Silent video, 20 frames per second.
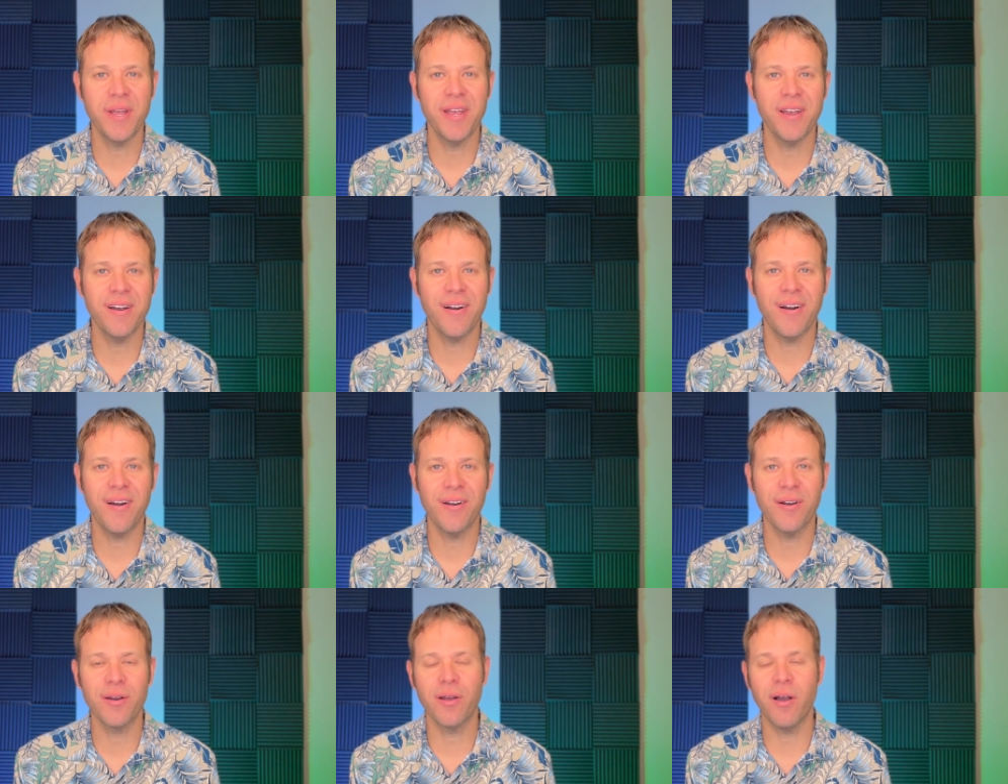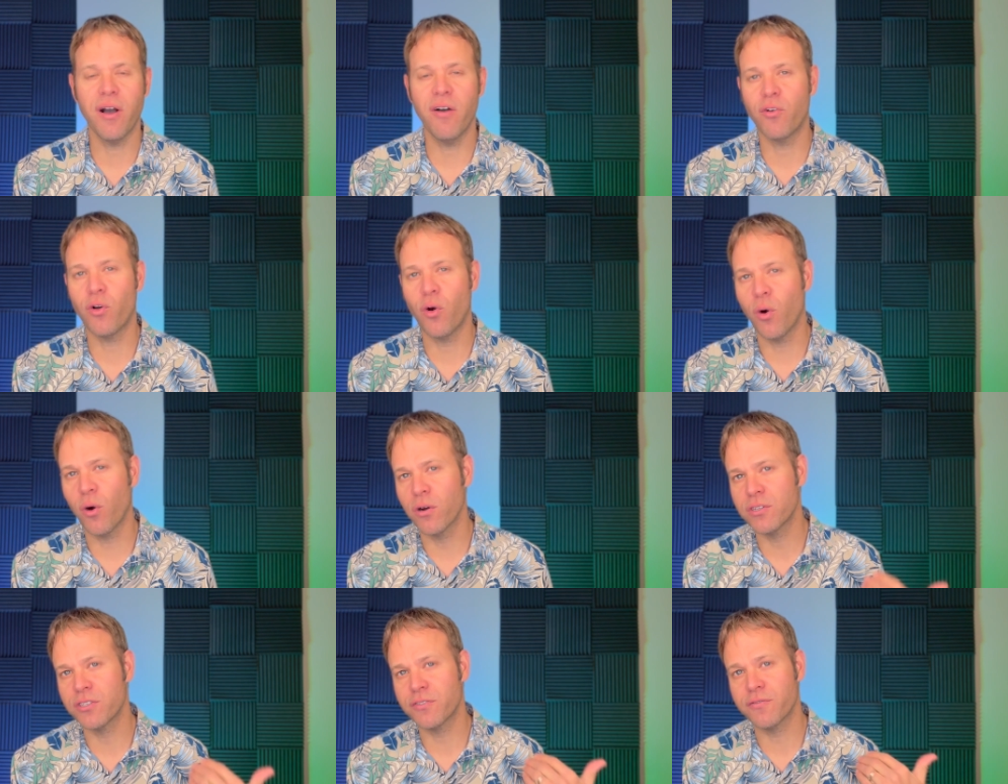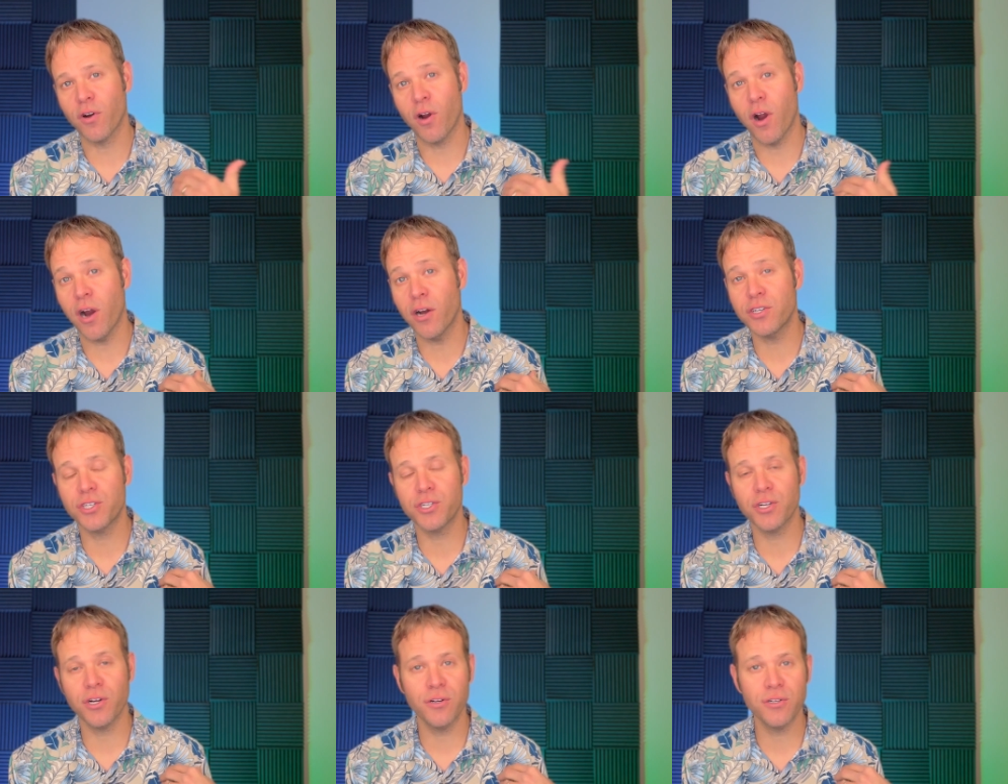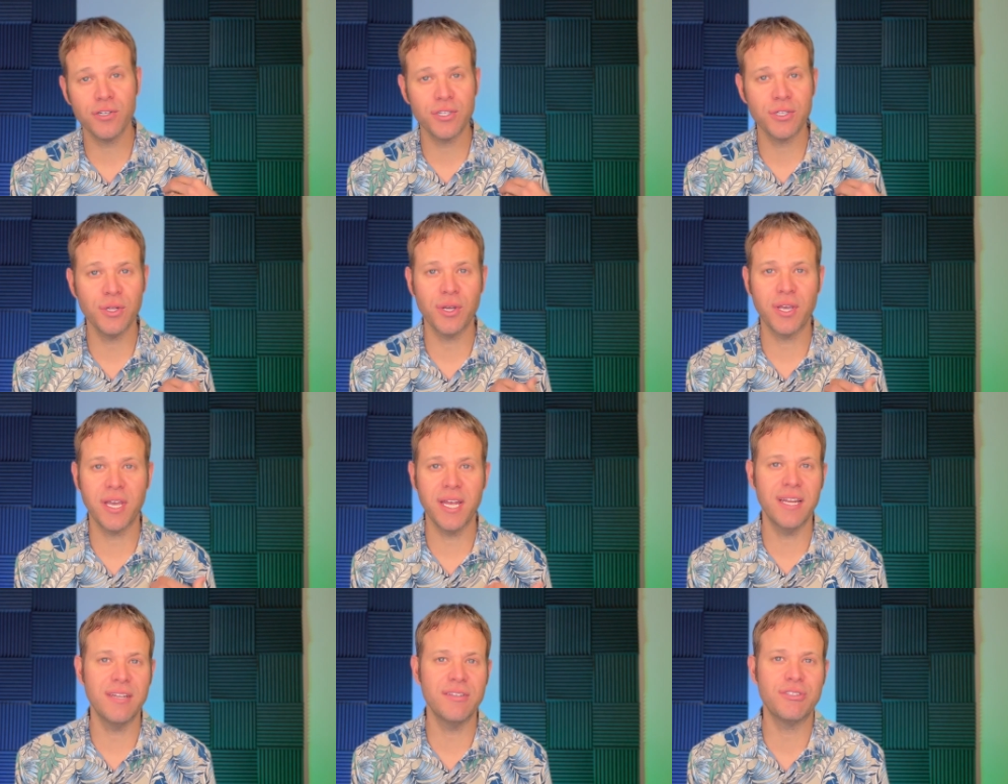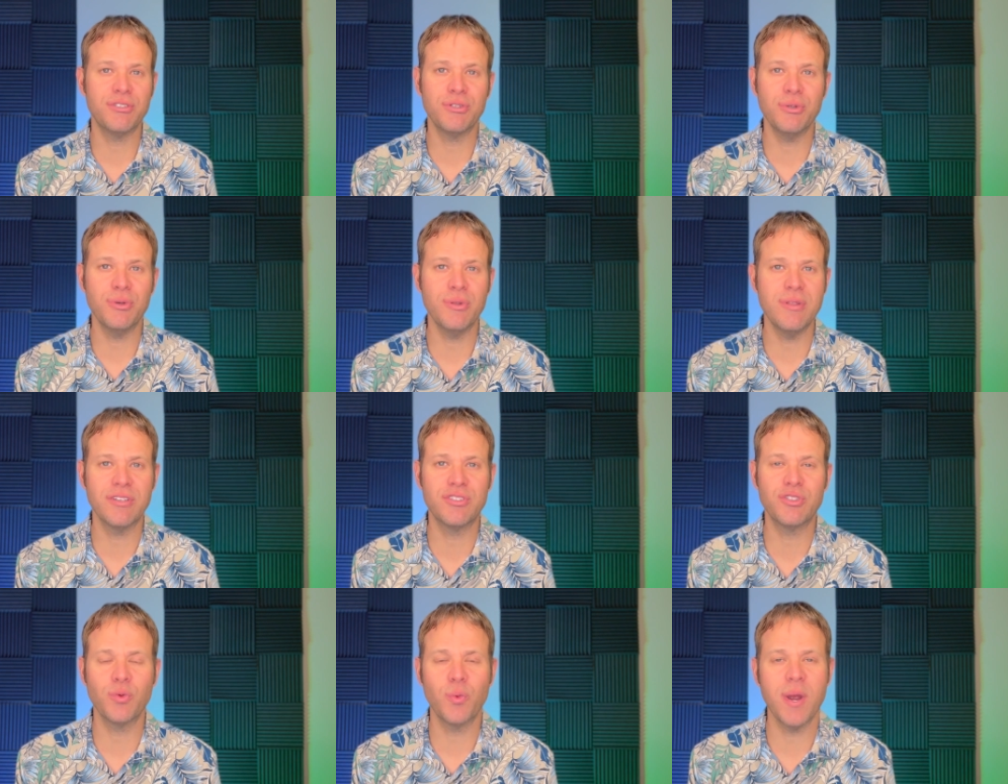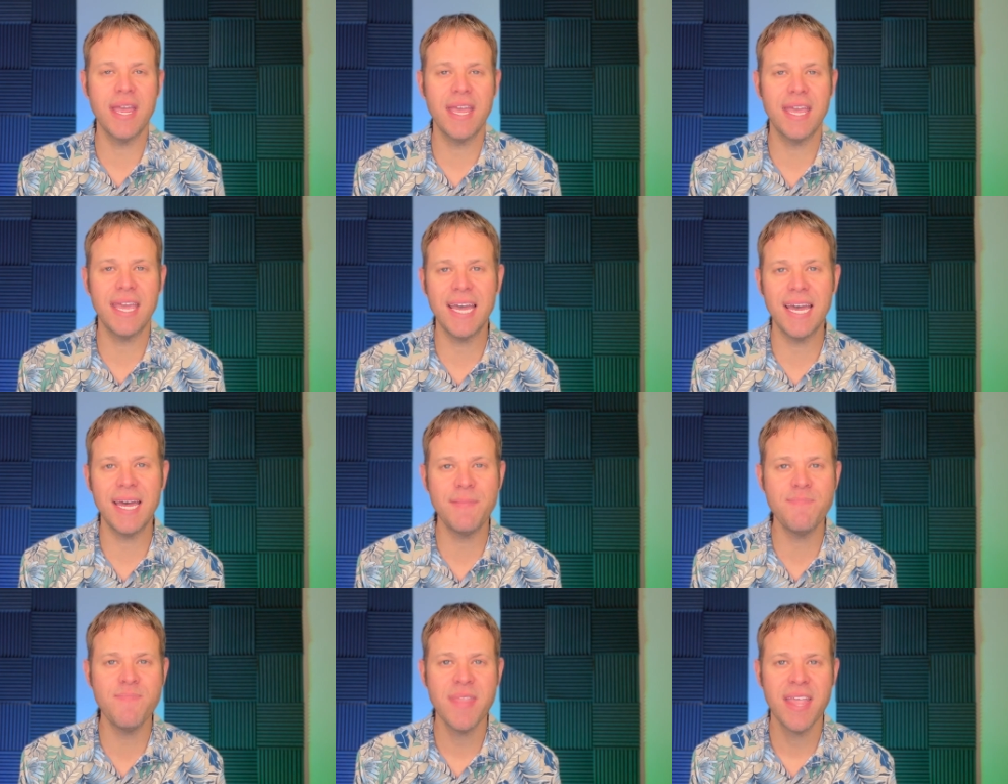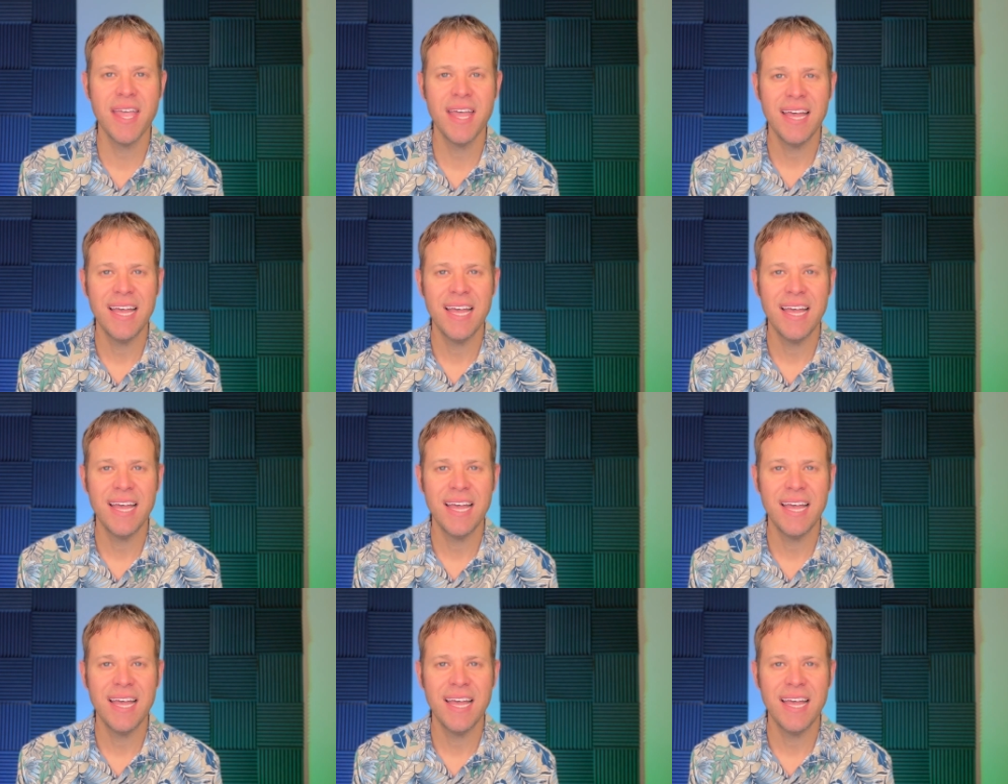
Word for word: We are, of course, for our church, looking into this weekend.